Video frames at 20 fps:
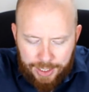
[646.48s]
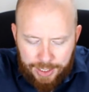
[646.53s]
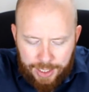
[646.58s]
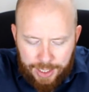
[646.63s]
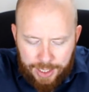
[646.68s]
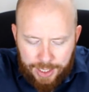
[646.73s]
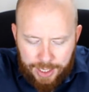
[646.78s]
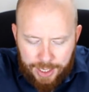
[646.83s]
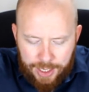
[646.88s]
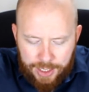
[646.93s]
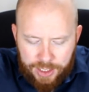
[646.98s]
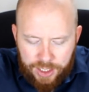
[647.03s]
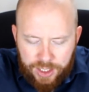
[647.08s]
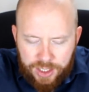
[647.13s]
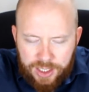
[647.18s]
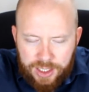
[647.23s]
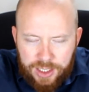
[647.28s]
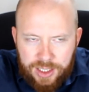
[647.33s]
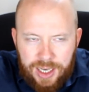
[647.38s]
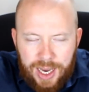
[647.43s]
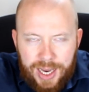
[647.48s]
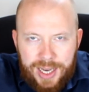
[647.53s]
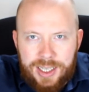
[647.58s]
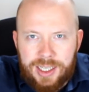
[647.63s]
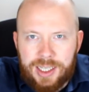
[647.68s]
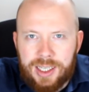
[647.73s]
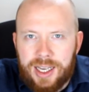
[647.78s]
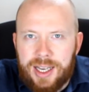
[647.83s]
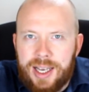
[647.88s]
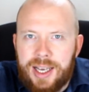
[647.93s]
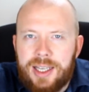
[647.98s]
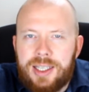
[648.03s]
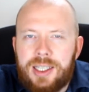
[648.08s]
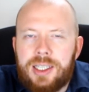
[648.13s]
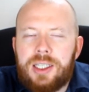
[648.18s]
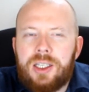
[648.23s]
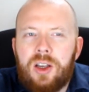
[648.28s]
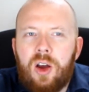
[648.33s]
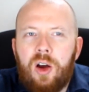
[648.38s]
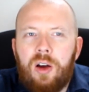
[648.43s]
The taste
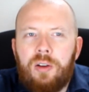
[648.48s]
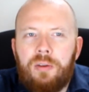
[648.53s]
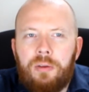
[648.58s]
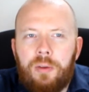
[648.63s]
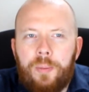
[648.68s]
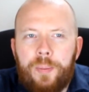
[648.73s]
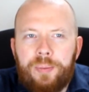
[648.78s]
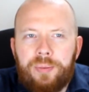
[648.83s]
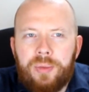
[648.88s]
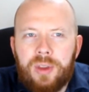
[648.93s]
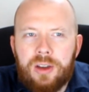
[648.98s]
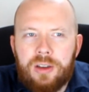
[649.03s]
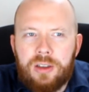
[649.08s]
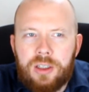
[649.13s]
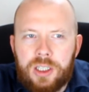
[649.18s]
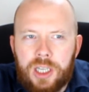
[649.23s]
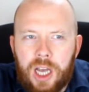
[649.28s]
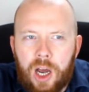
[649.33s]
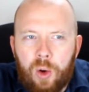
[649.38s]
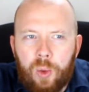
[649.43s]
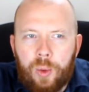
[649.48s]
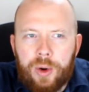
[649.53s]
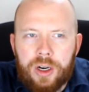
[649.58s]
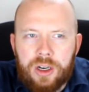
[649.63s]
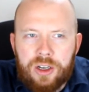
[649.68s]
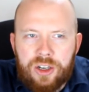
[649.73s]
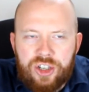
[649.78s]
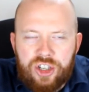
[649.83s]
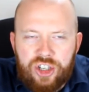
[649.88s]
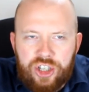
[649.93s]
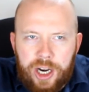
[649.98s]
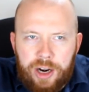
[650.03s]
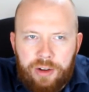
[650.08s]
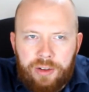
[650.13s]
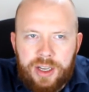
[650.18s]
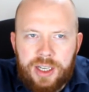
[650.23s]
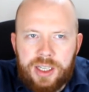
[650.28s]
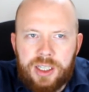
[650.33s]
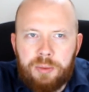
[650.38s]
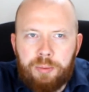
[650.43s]
is of sour
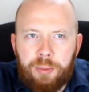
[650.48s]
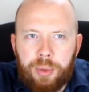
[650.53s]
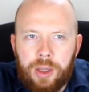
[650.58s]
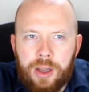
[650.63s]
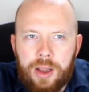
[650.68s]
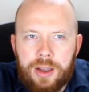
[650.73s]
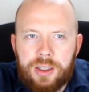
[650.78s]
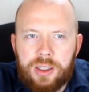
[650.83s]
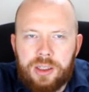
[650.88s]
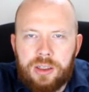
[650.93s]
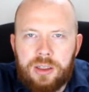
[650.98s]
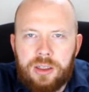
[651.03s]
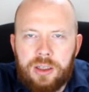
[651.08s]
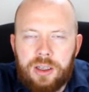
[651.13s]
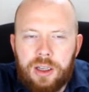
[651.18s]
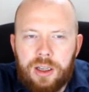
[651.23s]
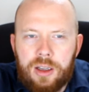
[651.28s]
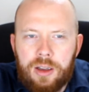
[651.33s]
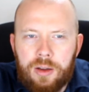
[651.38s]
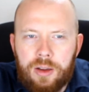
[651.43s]
cherries plus